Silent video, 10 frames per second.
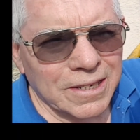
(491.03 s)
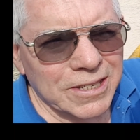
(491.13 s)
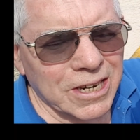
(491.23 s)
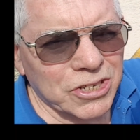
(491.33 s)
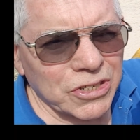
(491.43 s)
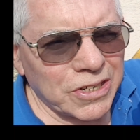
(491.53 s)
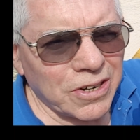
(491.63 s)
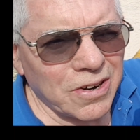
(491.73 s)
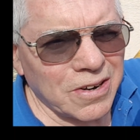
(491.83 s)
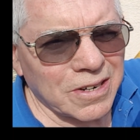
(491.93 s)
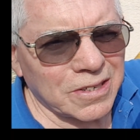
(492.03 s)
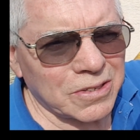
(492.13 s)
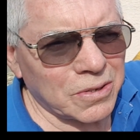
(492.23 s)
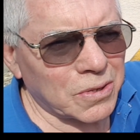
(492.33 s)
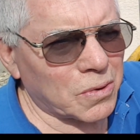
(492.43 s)
little section here,
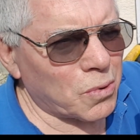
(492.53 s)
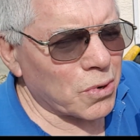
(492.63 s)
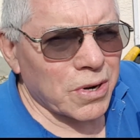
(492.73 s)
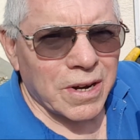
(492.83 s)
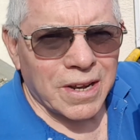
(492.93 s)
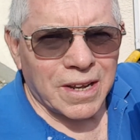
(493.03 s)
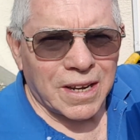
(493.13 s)
2 1/4.